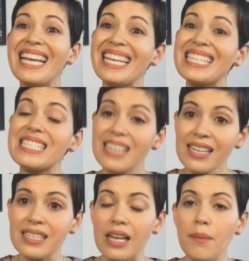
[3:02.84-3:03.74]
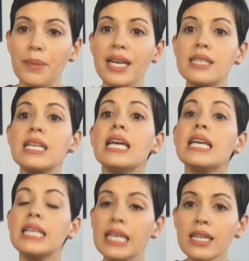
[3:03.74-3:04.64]
it doesn't, because
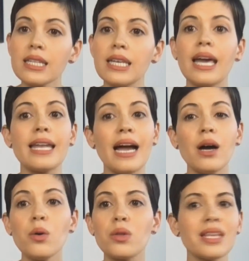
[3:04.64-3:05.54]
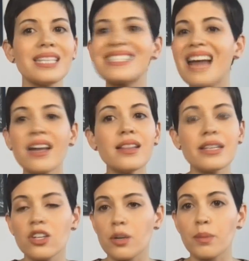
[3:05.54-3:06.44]
healing and health, it's not a
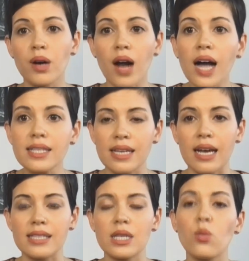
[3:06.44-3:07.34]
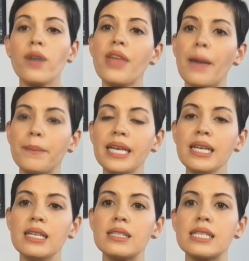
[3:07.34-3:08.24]
linear process. And what that
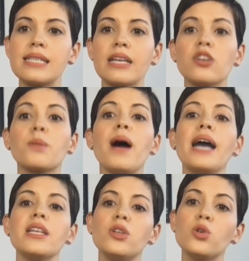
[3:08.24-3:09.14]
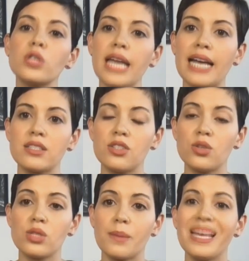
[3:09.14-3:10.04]
means is that your body usually has to
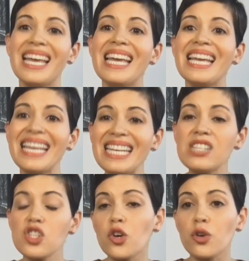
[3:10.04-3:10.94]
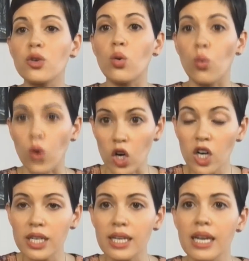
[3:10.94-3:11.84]
do some internal
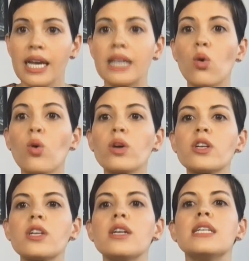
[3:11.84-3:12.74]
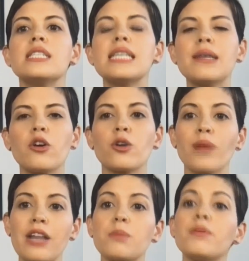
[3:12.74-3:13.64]
work in order to, or
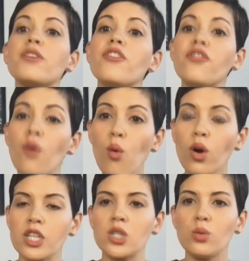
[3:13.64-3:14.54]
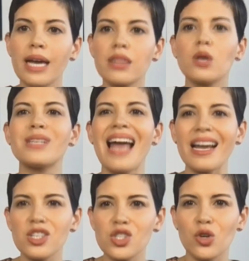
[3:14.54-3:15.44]
rather before you get those
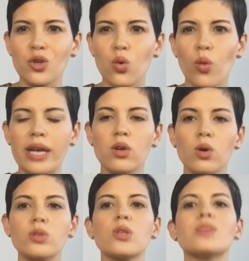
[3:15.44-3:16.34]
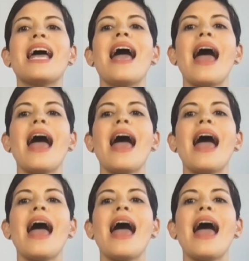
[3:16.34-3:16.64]
external weight goals, those